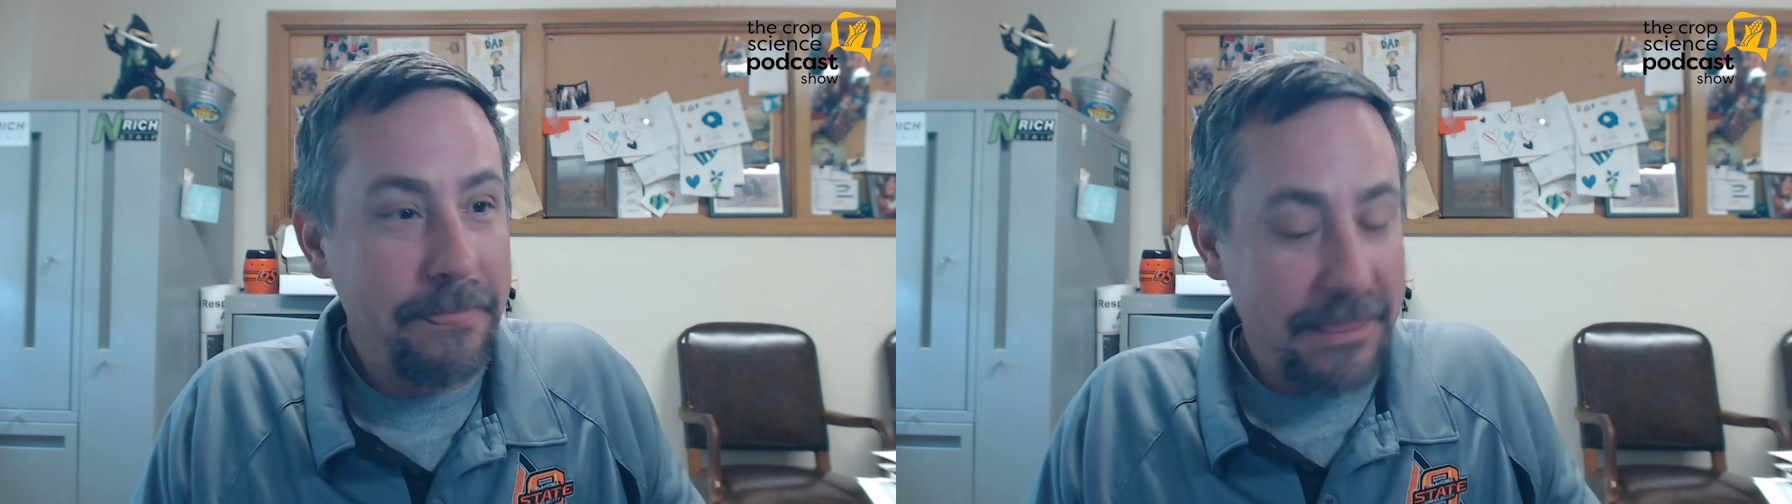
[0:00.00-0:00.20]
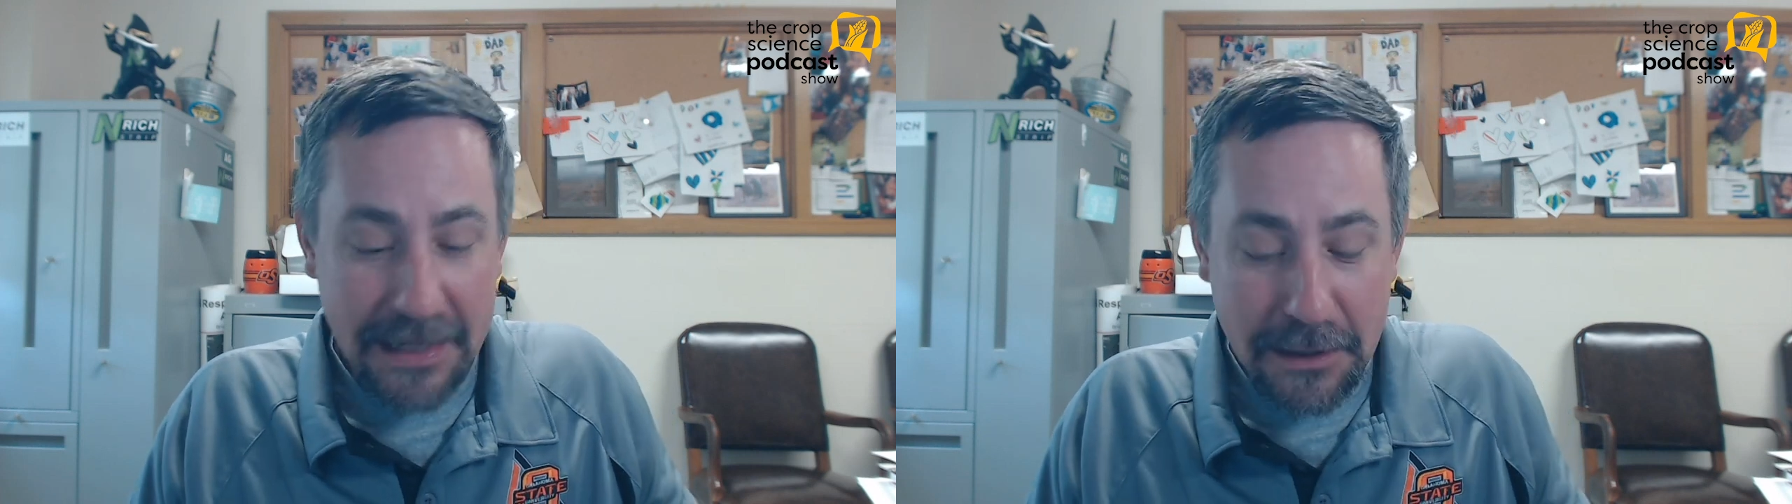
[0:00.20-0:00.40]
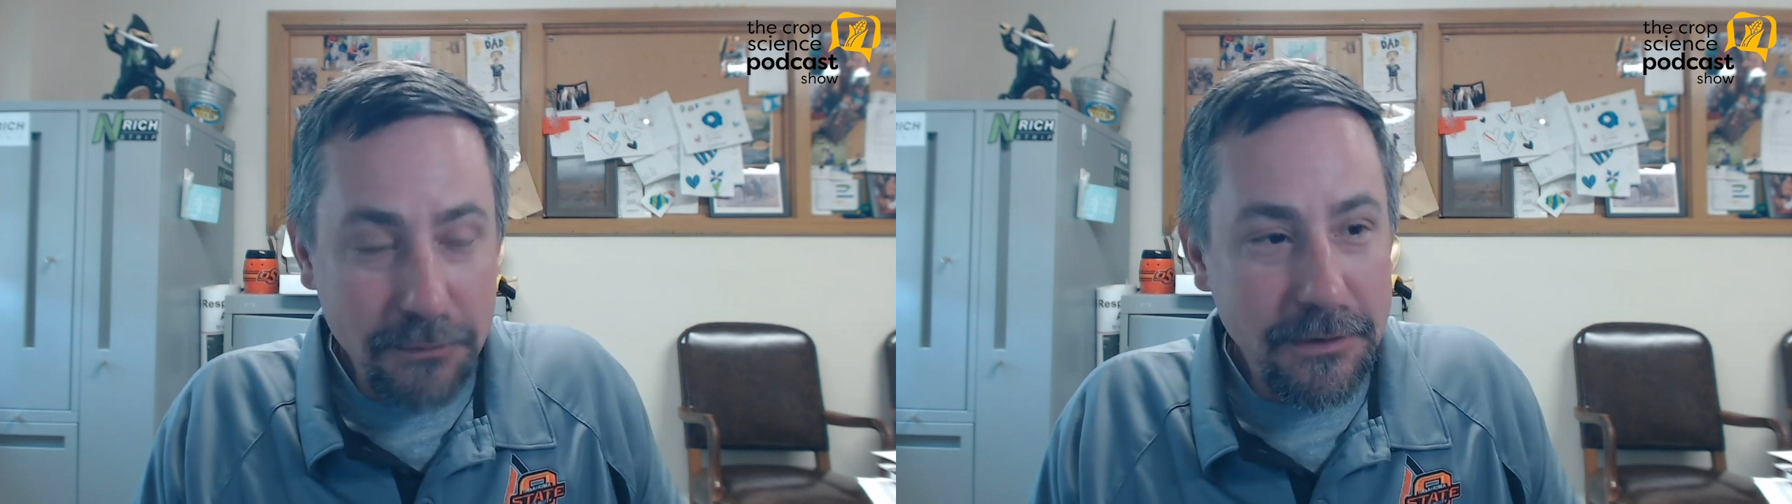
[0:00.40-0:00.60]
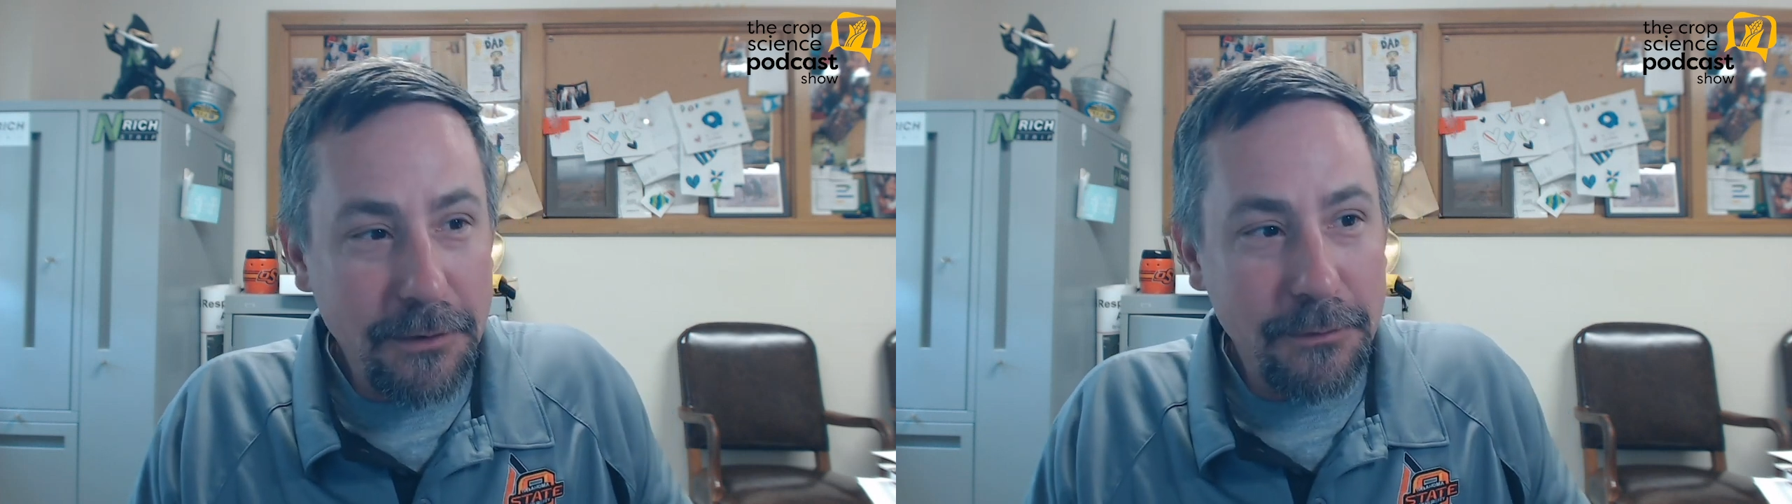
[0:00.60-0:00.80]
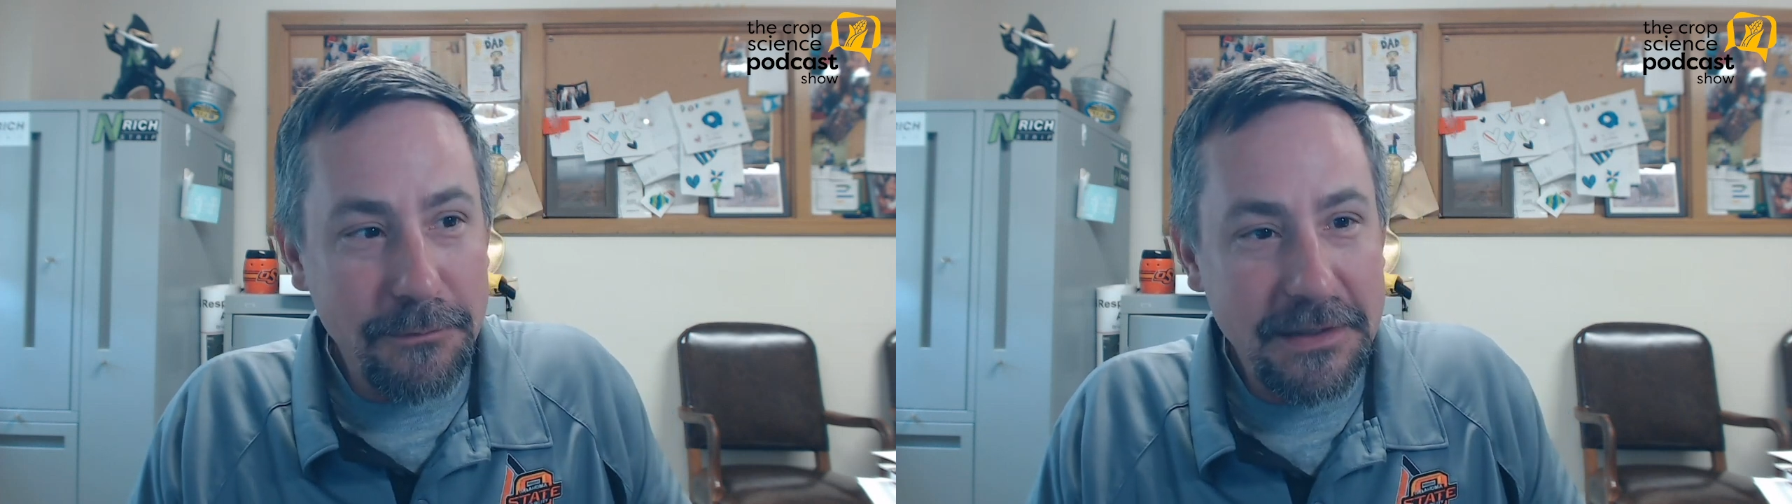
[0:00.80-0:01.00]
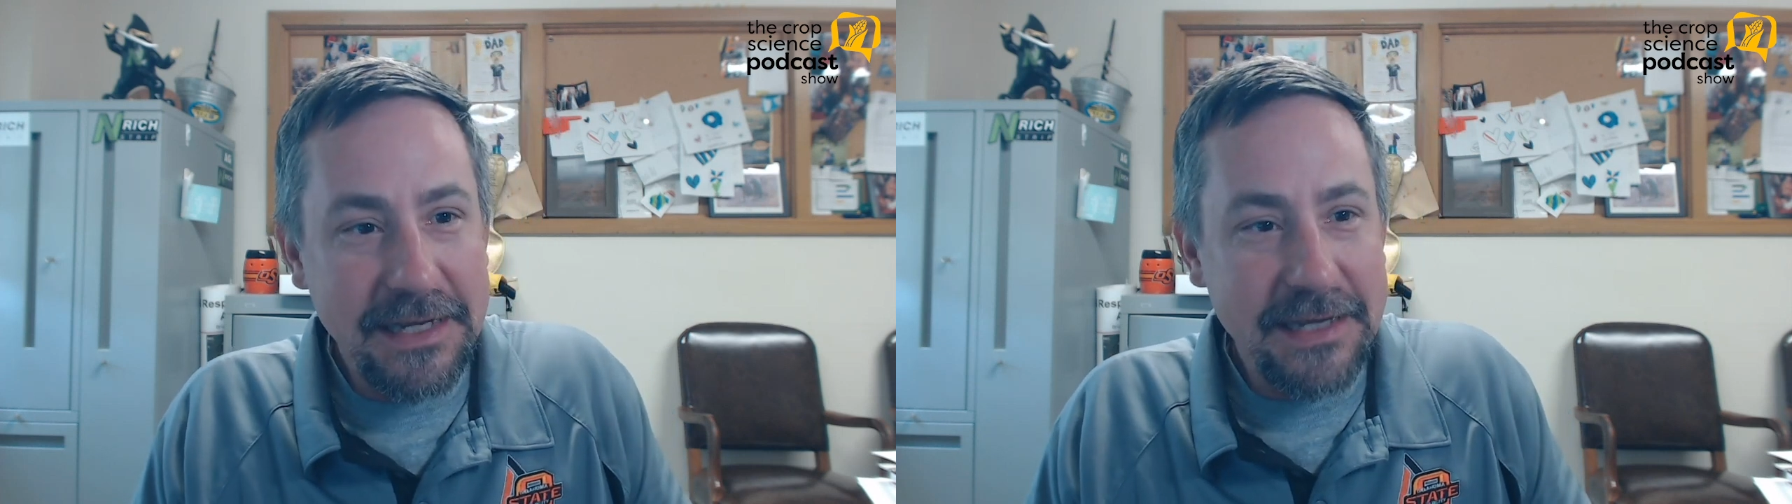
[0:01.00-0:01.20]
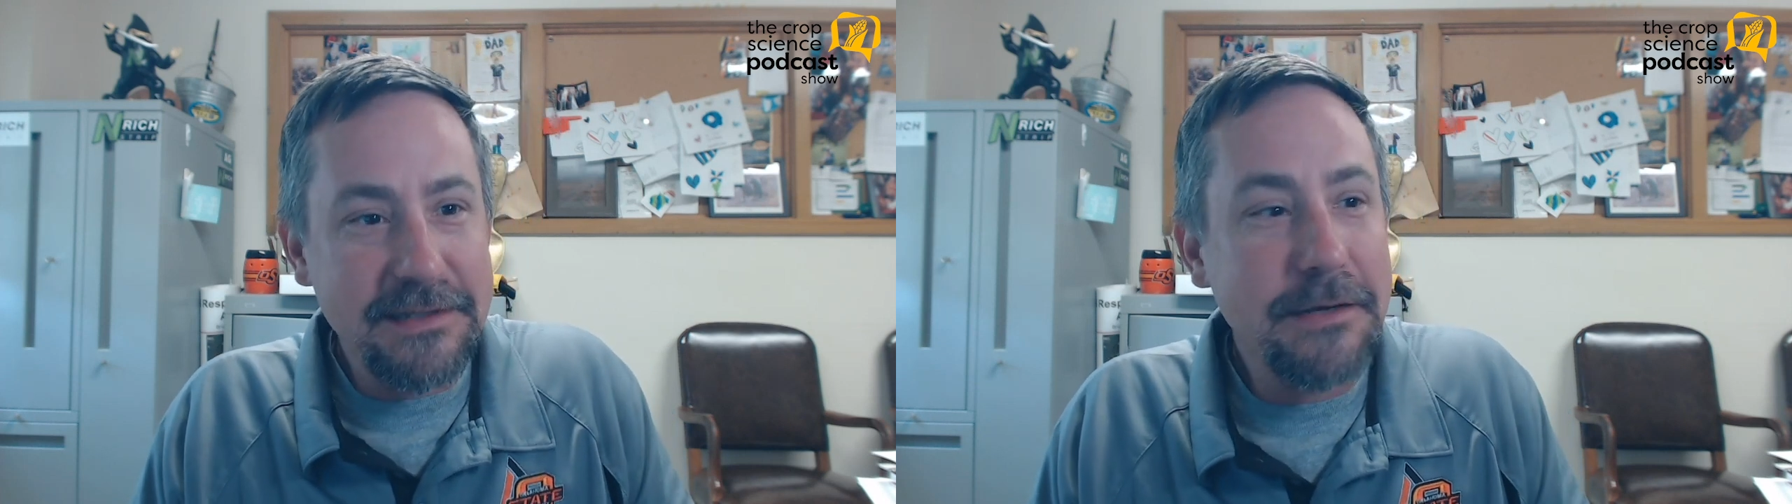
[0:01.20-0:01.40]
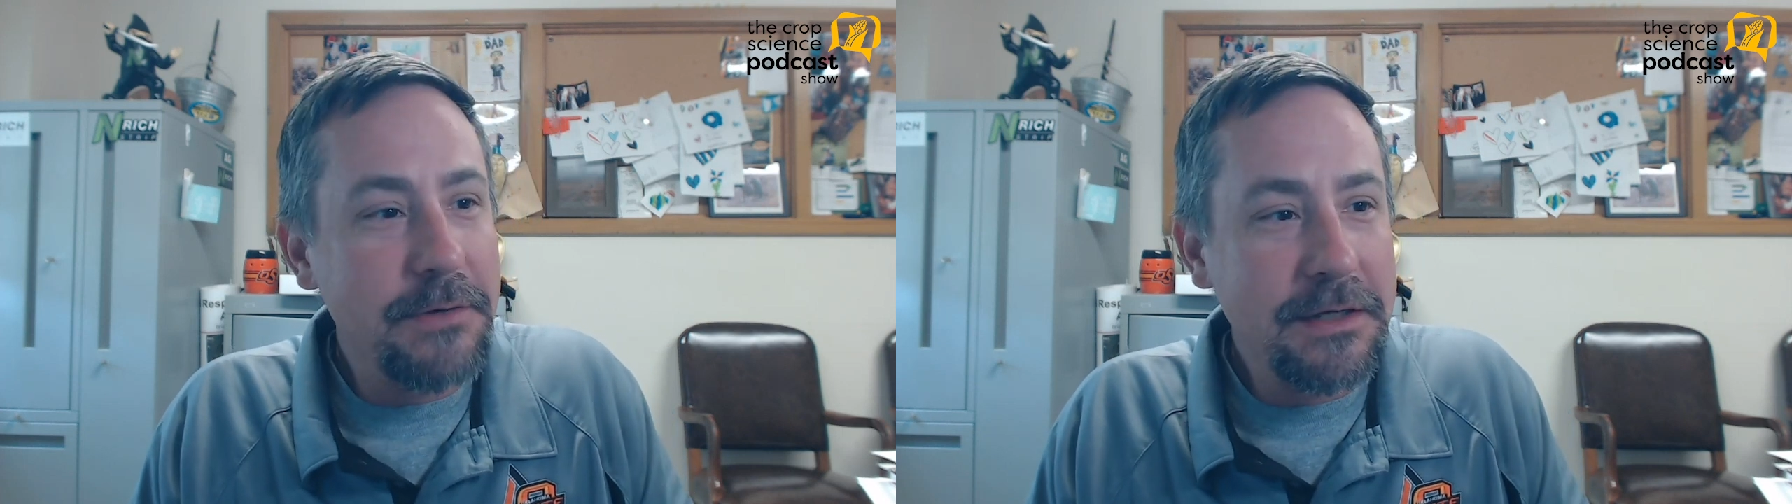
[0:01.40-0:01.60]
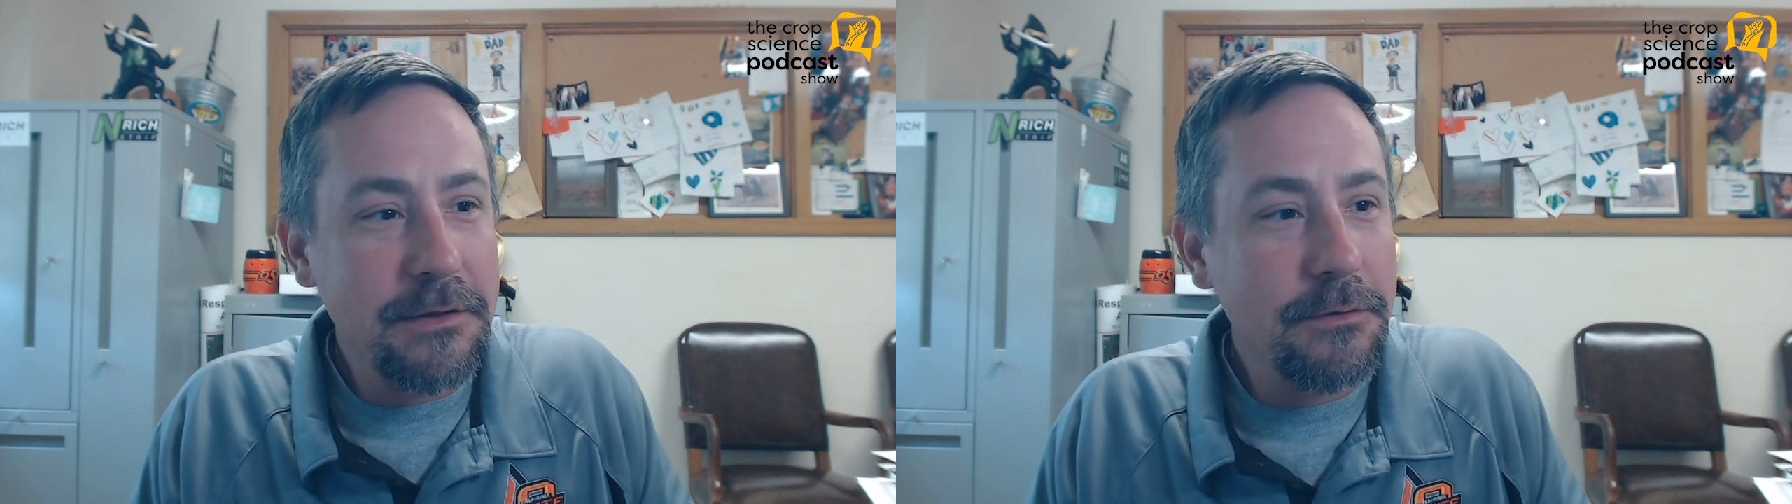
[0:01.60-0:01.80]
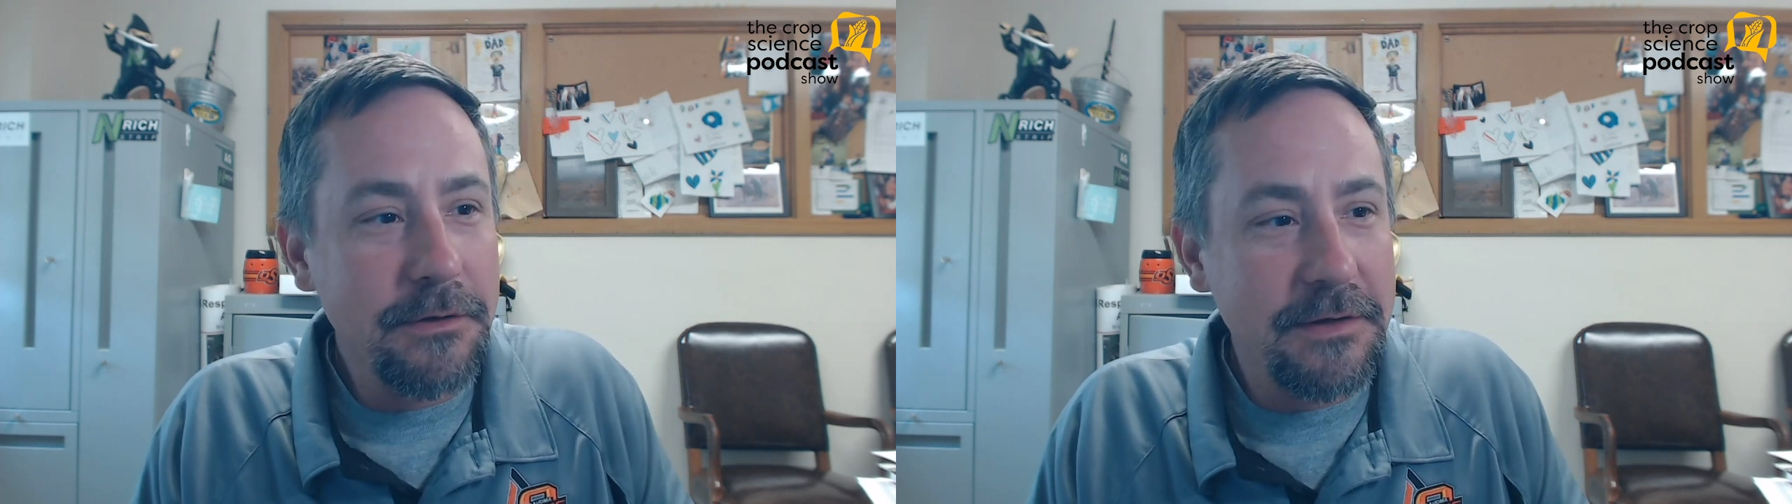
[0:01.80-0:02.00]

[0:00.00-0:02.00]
they don't know, the kids coming in don't know the